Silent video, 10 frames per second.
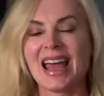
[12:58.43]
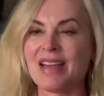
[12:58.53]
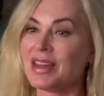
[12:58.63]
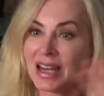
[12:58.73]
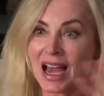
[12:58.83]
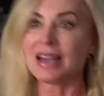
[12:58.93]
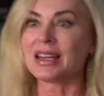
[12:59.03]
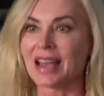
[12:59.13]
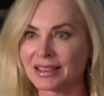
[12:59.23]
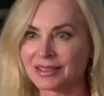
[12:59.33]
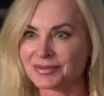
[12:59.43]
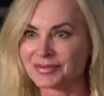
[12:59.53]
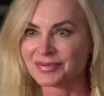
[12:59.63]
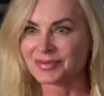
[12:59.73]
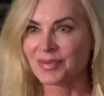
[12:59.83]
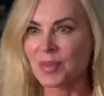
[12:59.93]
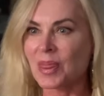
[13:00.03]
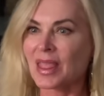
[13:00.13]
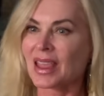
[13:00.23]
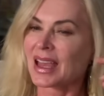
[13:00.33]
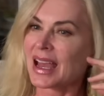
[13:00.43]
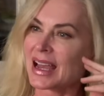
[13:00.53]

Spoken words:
And then he'd hide again. Wow.